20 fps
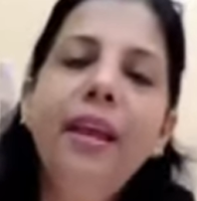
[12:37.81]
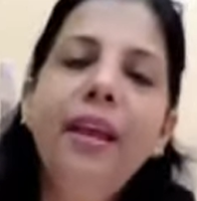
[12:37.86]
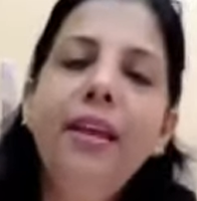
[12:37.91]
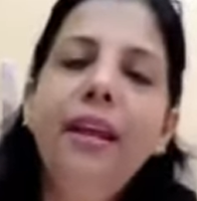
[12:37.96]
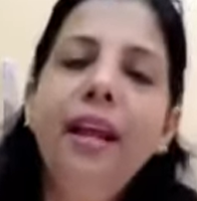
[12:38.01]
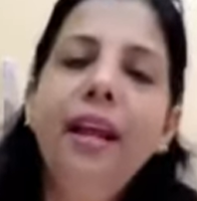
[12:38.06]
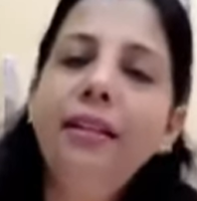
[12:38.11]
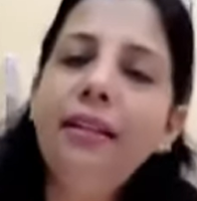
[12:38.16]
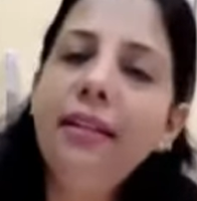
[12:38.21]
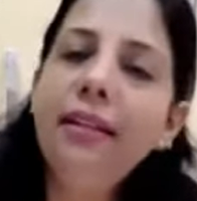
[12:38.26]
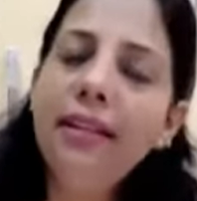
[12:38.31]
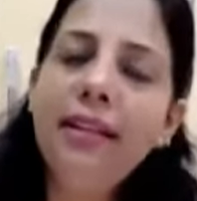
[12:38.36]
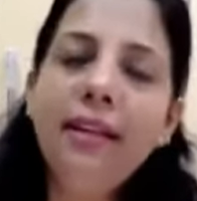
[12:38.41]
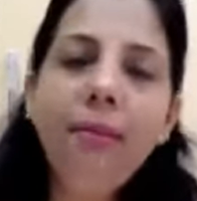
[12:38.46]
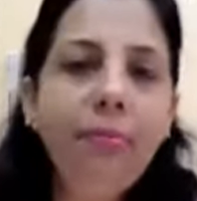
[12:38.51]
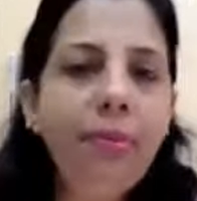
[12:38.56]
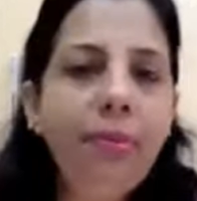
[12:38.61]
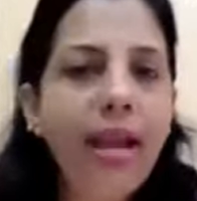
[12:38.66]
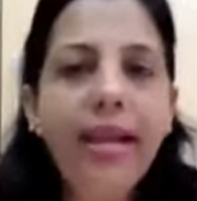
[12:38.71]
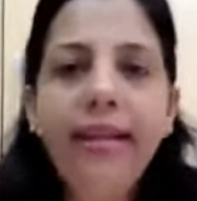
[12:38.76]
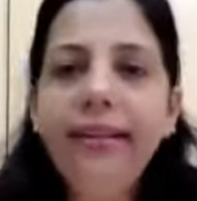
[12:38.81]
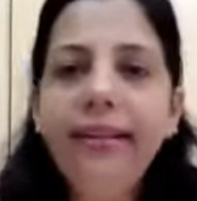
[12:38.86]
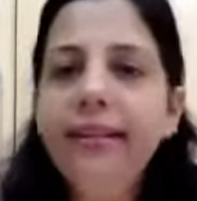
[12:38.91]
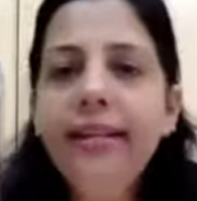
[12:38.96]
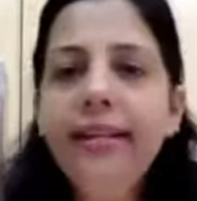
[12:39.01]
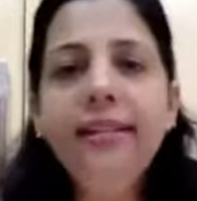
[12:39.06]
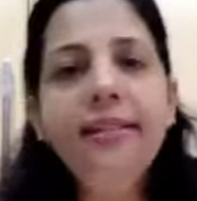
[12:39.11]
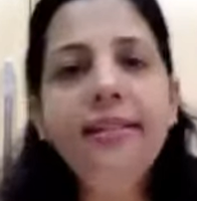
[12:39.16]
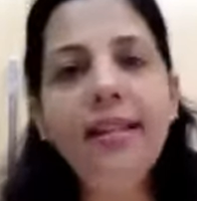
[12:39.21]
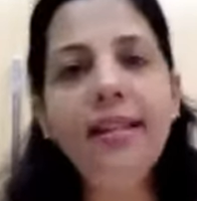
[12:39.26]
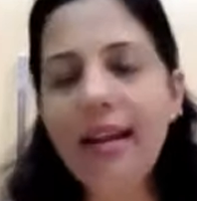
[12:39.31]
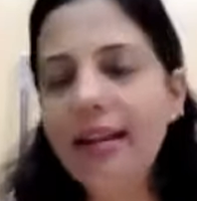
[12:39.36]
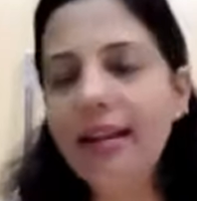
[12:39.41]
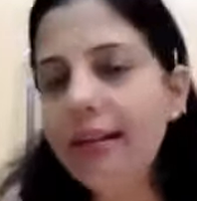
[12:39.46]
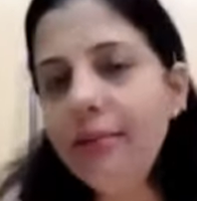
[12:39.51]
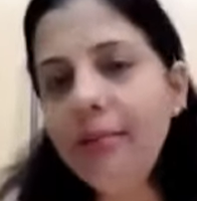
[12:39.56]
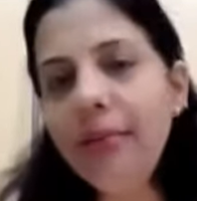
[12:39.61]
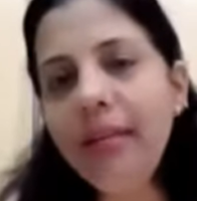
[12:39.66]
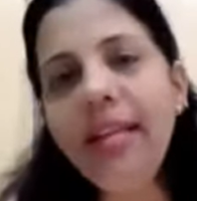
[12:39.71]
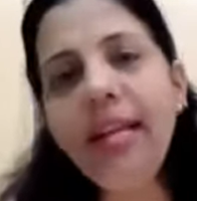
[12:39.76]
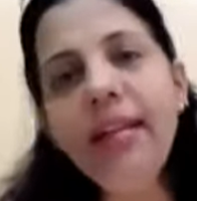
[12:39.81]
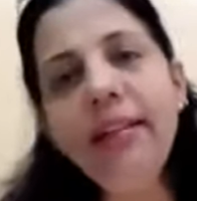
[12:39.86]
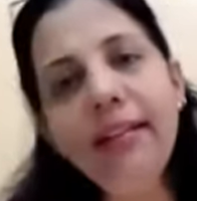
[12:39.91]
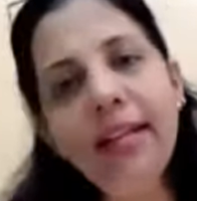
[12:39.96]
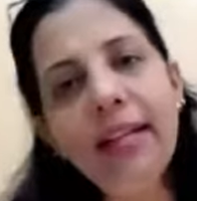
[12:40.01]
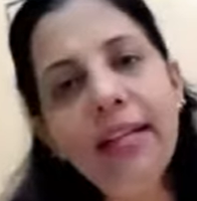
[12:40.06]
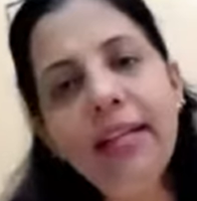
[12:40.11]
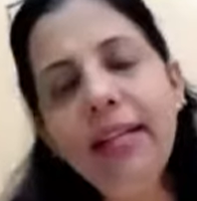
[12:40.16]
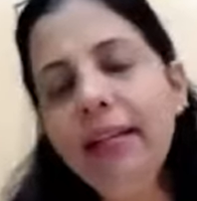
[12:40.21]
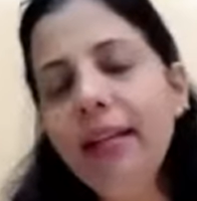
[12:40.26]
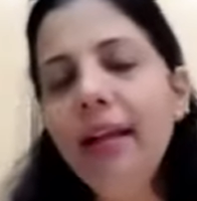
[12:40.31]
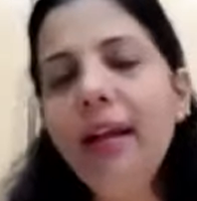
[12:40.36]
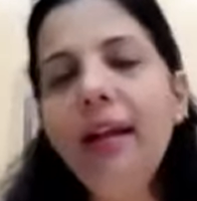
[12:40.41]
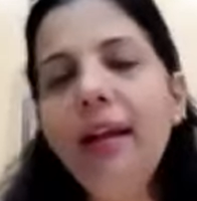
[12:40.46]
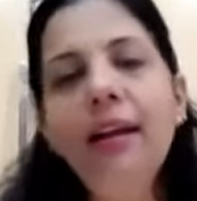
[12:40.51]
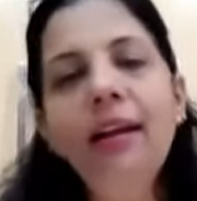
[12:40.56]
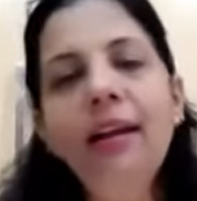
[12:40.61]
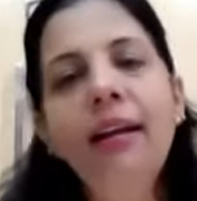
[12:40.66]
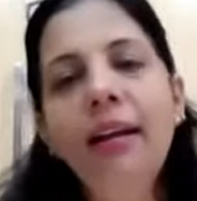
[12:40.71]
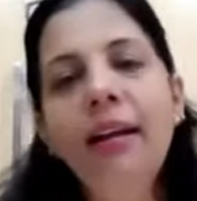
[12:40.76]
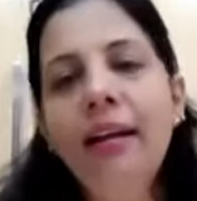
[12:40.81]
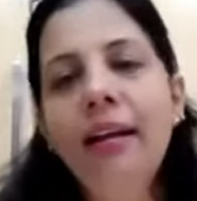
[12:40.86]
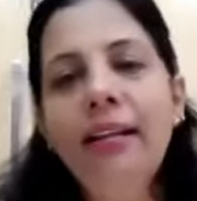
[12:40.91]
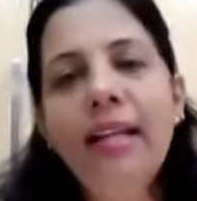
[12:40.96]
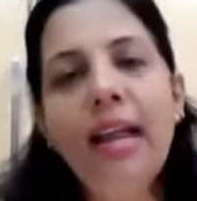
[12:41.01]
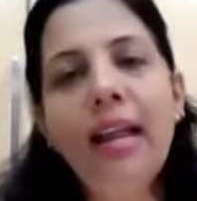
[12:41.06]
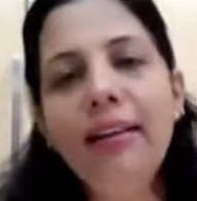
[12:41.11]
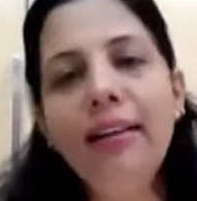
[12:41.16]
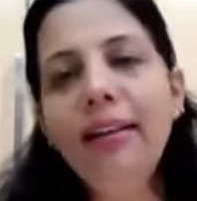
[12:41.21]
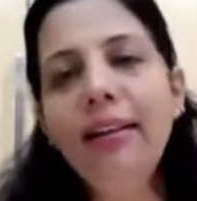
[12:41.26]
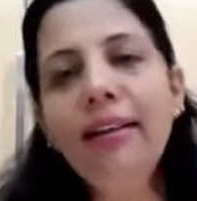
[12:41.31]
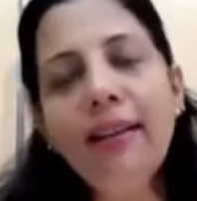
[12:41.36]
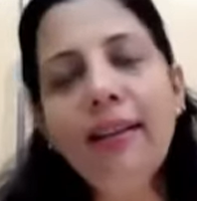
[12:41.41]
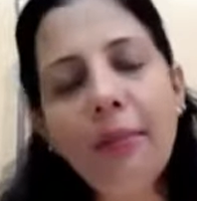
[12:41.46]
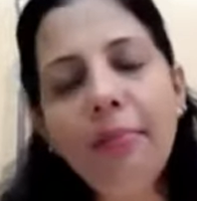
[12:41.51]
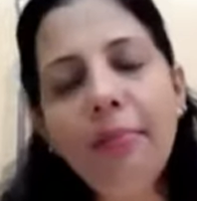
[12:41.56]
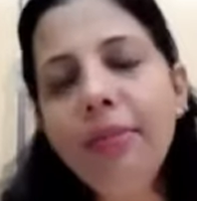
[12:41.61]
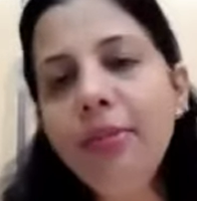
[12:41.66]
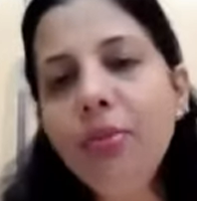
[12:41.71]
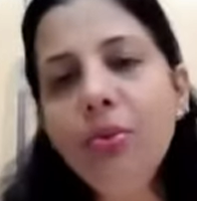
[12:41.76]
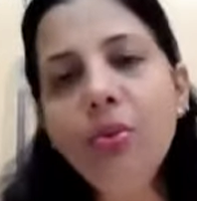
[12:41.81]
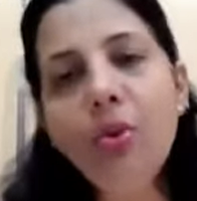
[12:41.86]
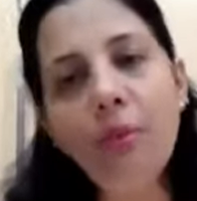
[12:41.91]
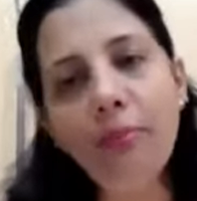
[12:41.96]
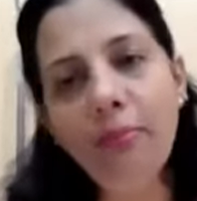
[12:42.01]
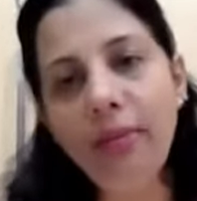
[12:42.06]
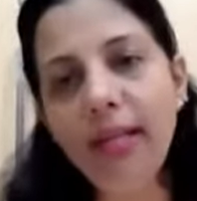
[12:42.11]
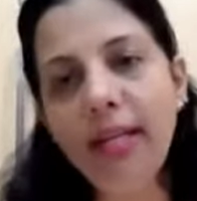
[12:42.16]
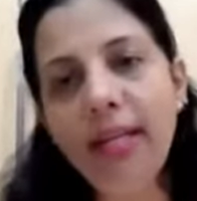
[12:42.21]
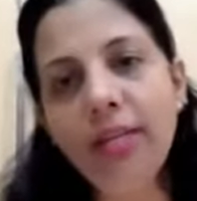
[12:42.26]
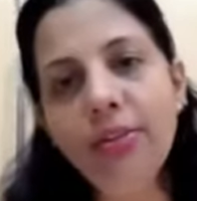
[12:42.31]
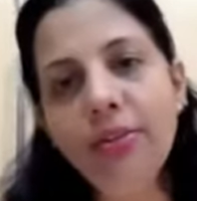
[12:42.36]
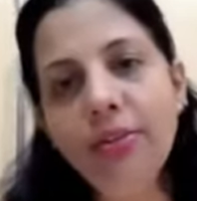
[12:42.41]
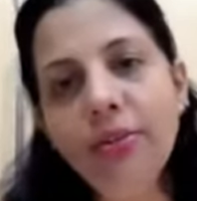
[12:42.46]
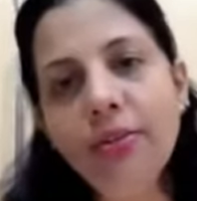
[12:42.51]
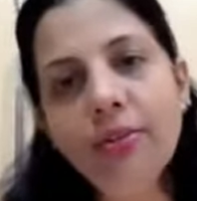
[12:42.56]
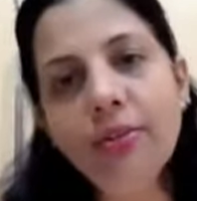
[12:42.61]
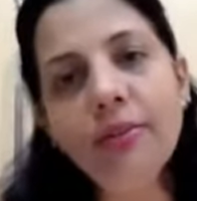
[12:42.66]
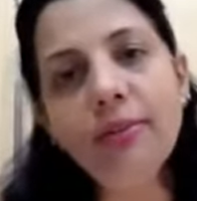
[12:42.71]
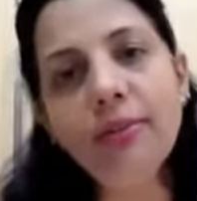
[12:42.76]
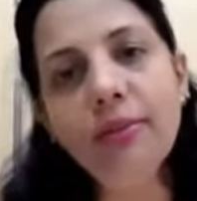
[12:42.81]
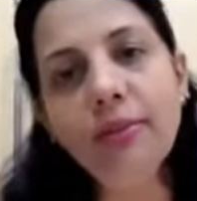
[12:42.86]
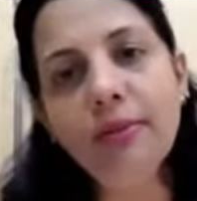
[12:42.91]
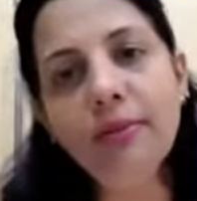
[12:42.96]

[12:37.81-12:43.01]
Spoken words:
rather than applying things randomly and then landing up into complications.